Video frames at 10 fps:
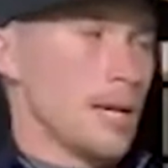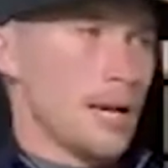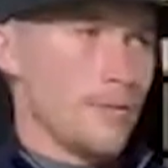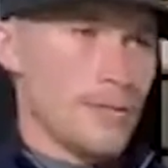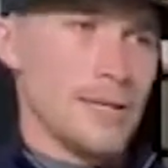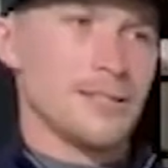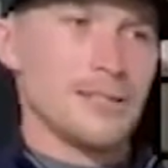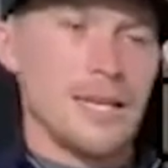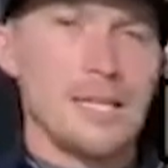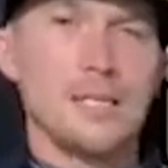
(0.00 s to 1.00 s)
have that
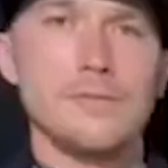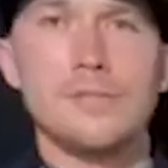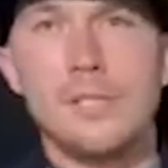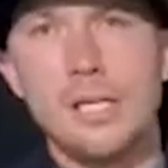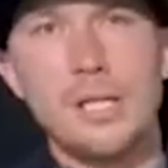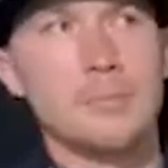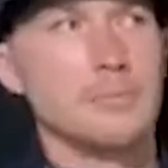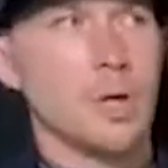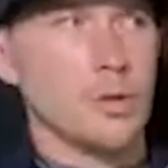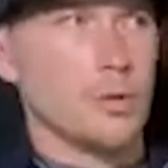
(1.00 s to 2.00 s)
saved
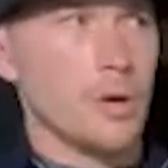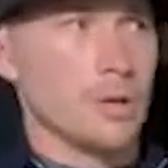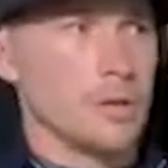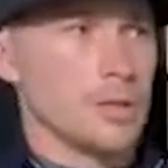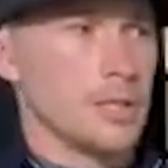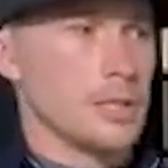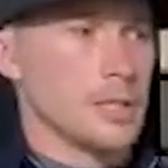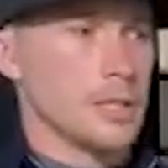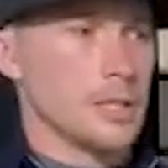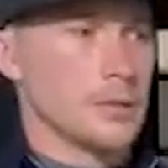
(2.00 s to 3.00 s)
on
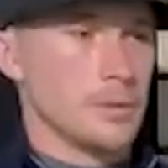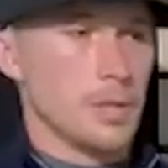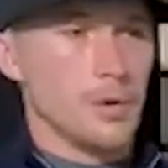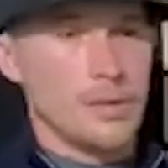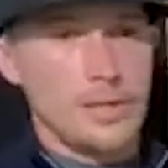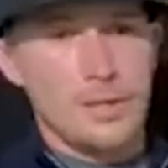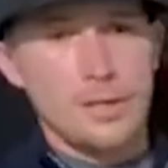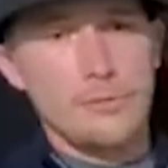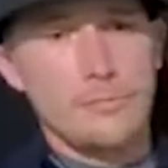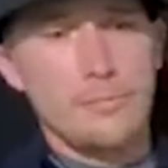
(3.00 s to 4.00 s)
the you know, on their
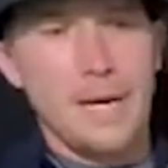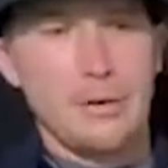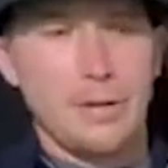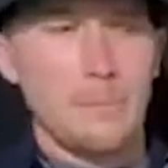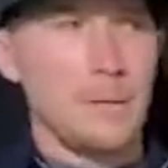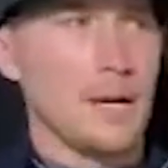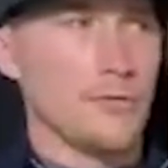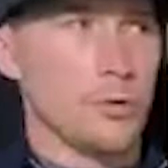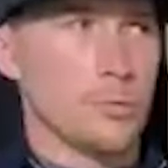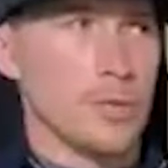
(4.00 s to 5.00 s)
kind of background
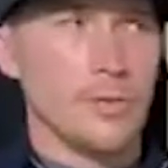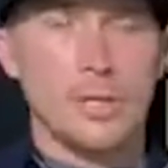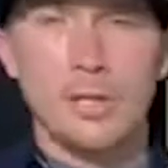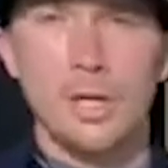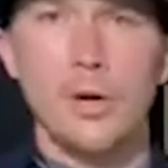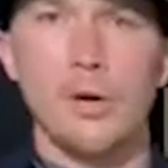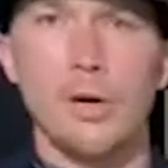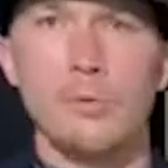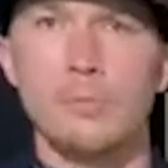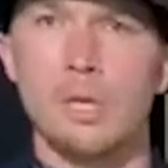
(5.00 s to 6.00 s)
platform, and then they can go
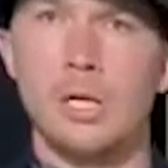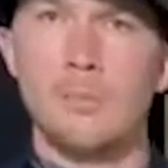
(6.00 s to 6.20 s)
home,